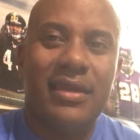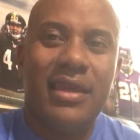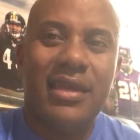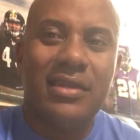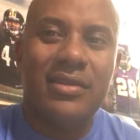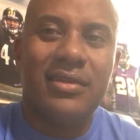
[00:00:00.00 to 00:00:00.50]

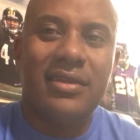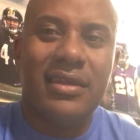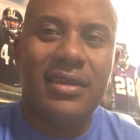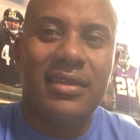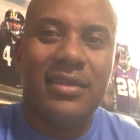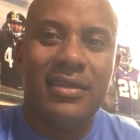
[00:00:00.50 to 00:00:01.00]
and look
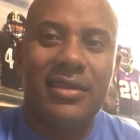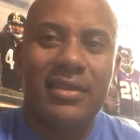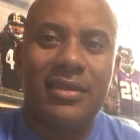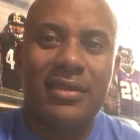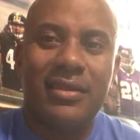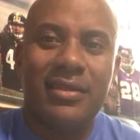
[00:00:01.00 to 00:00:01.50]
at
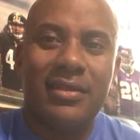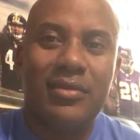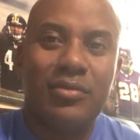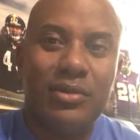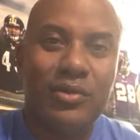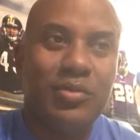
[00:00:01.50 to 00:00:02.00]
the
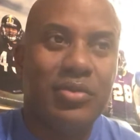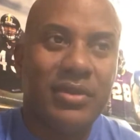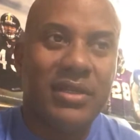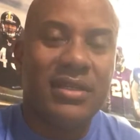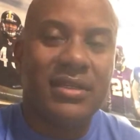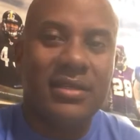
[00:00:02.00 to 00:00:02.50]

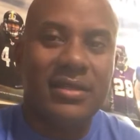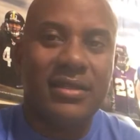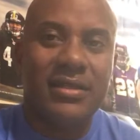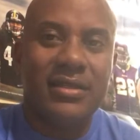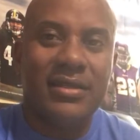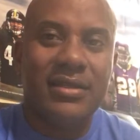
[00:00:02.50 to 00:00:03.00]
blueprint
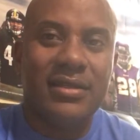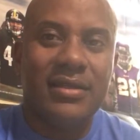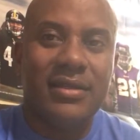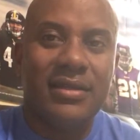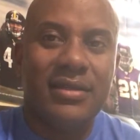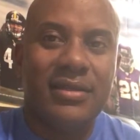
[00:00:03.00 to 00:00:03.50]

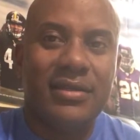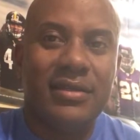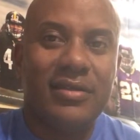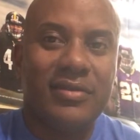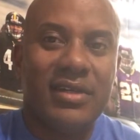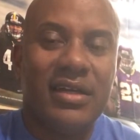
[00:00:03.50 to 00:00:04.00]

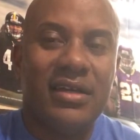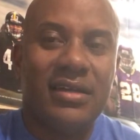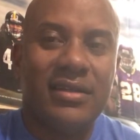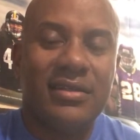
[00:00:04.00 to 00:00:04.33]
of God.